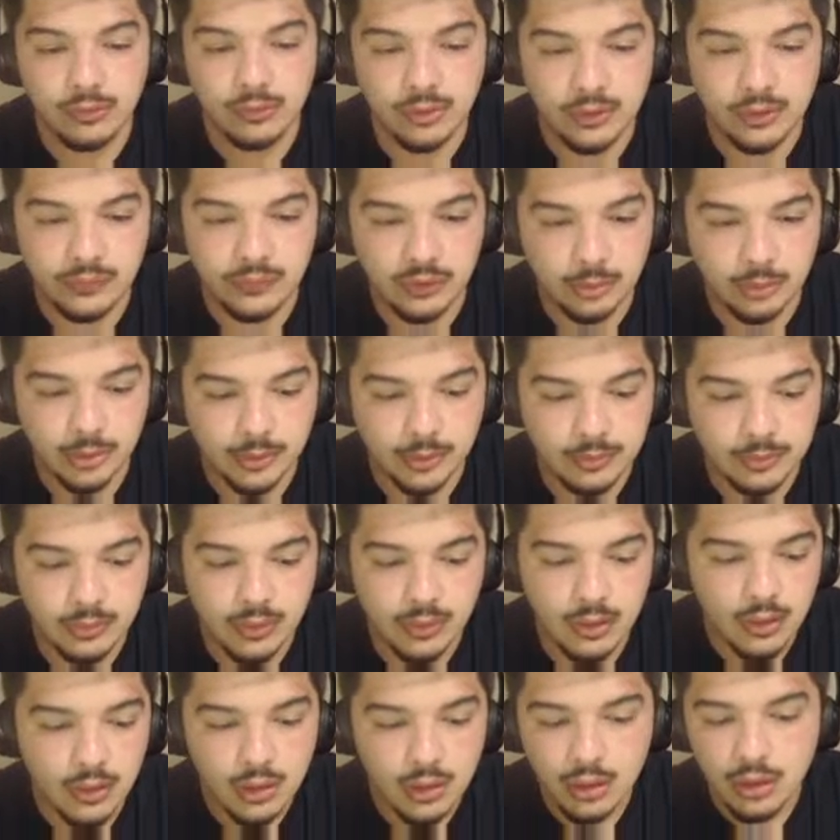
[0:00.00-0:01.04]
crazy to me.
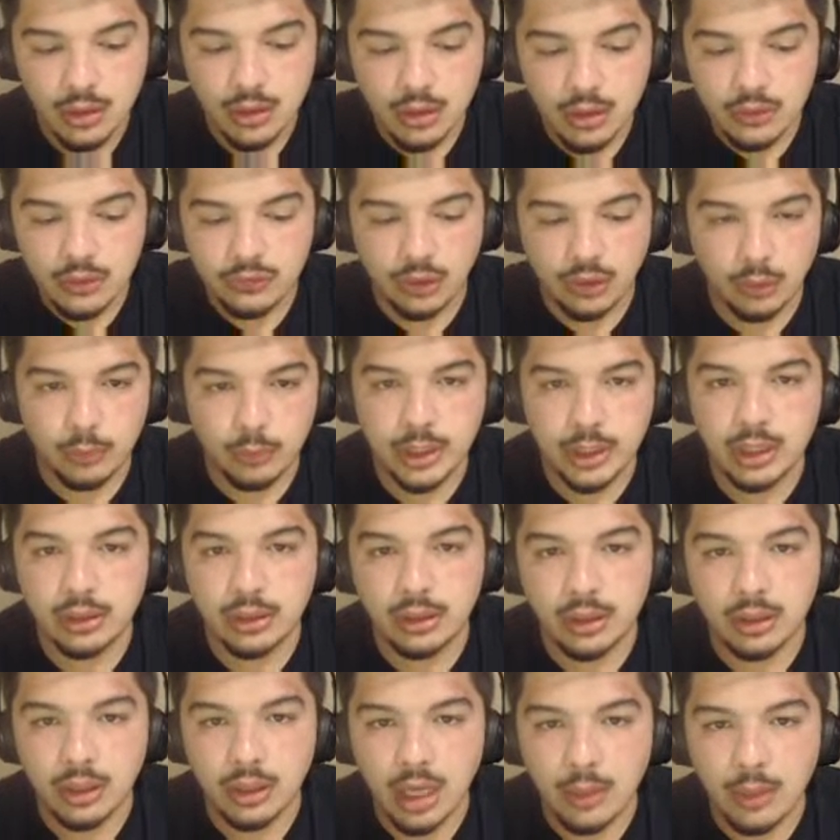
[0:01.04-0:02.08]
So
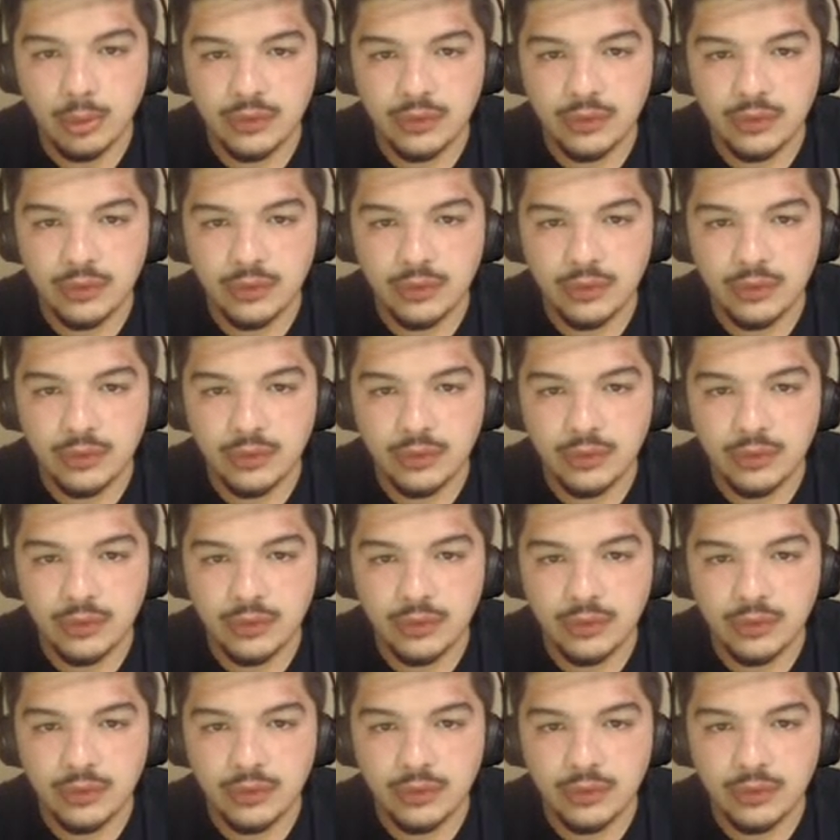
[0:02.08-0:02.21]
Wheeler, I want